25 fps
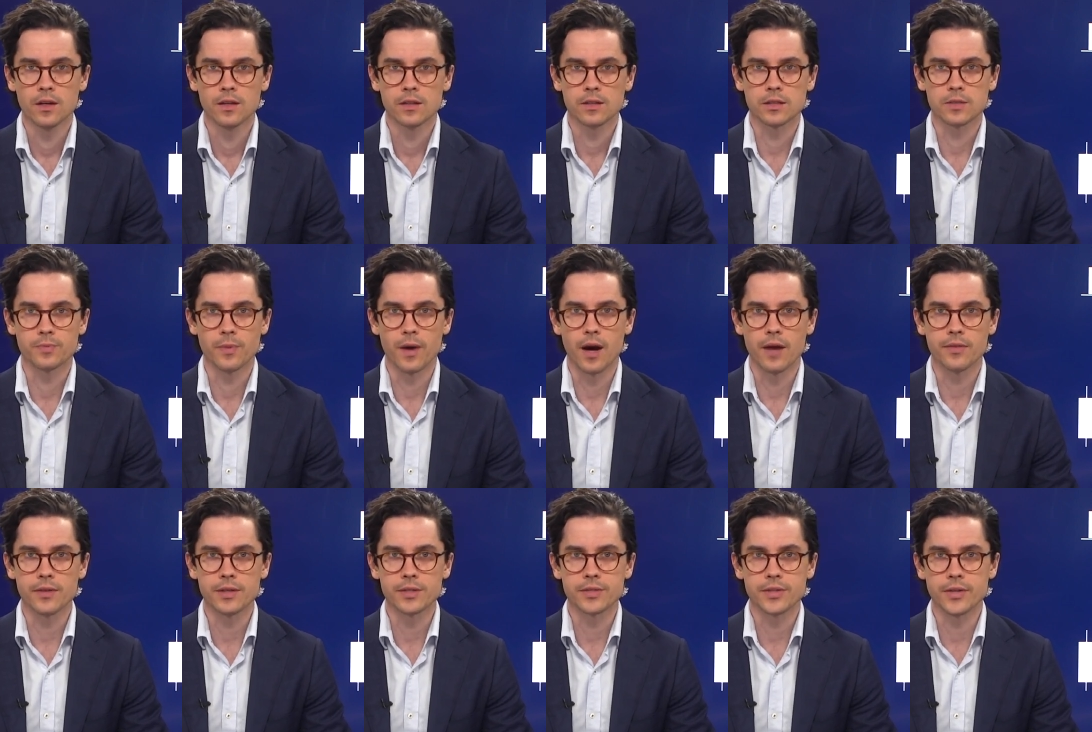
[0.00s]

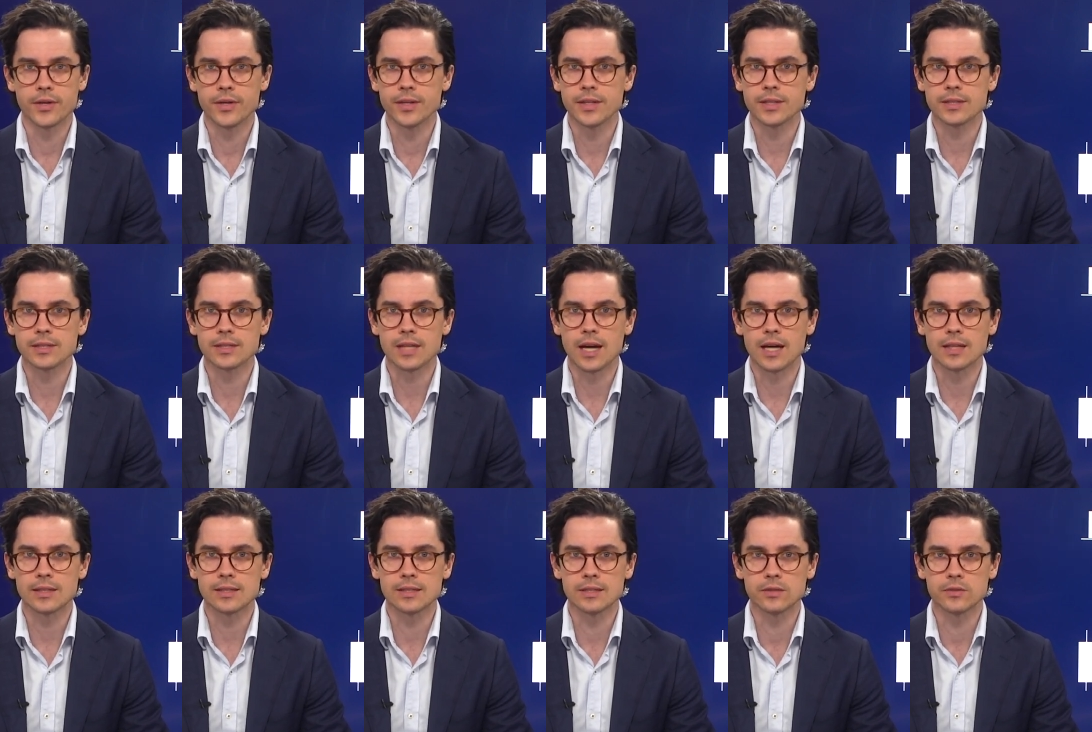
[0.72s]
Despite this, earnings
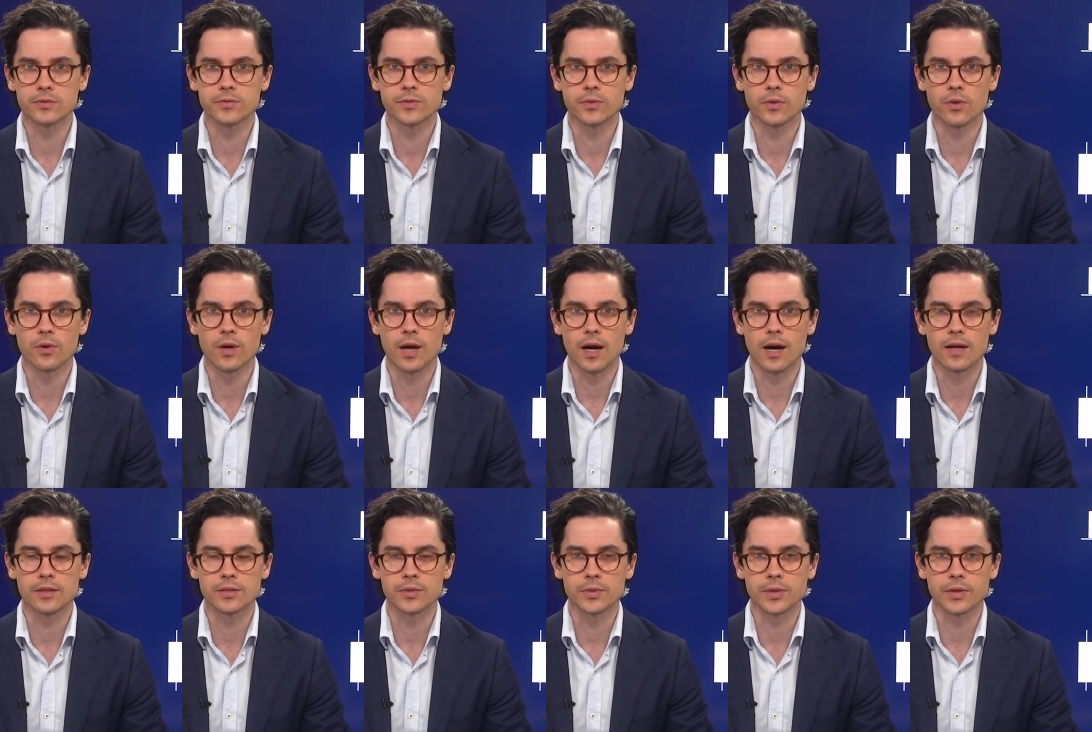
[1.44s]
are still
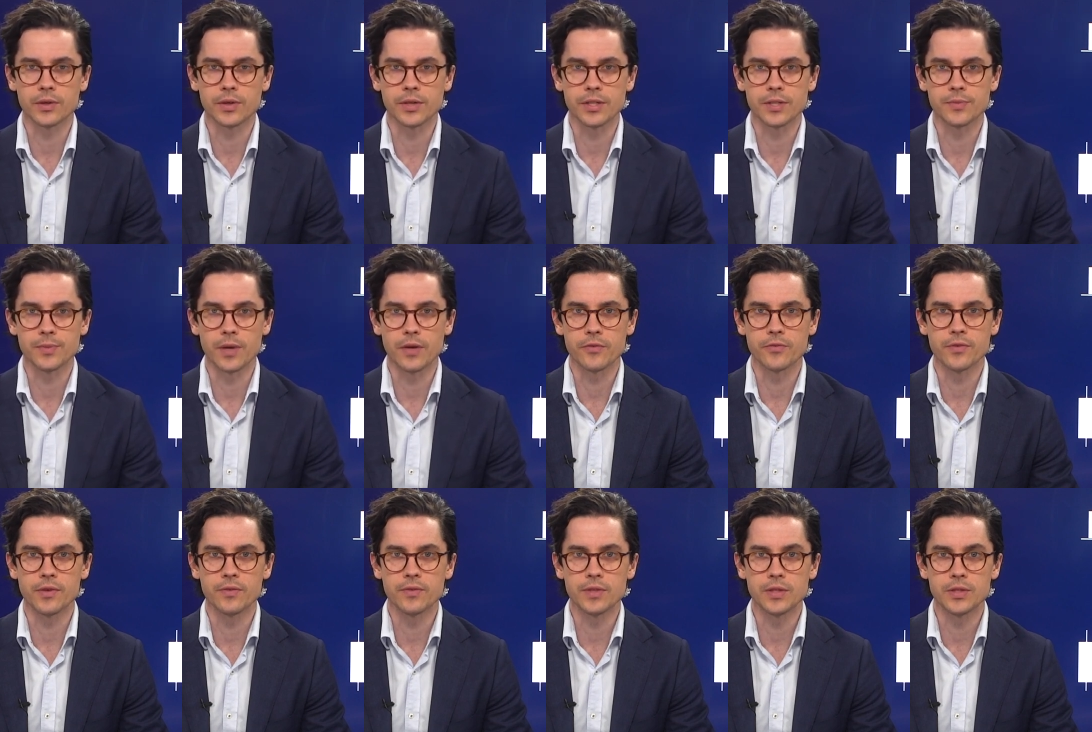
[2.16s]
forecast to increase by
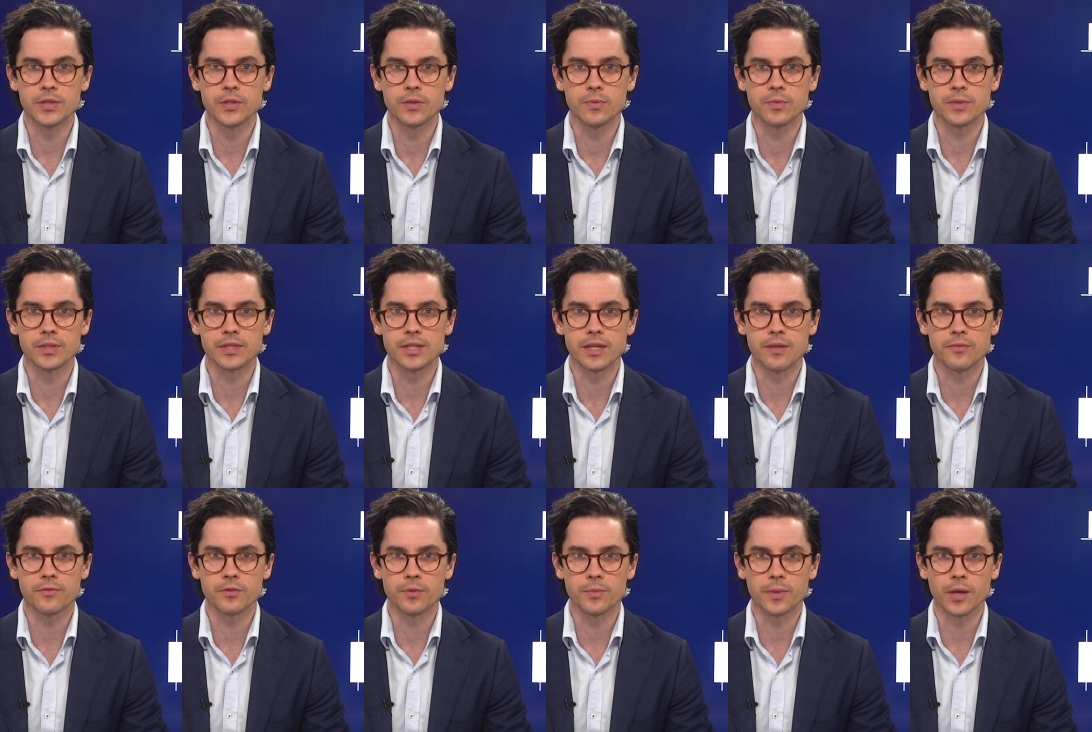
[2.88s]

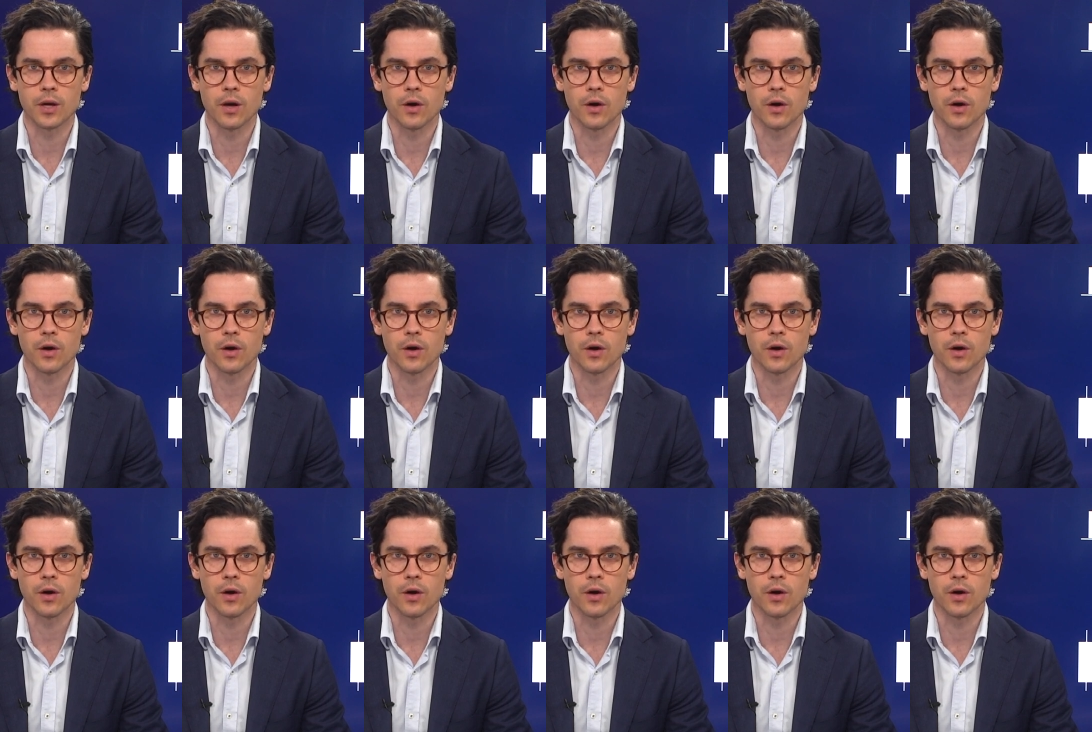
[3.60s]
52% from the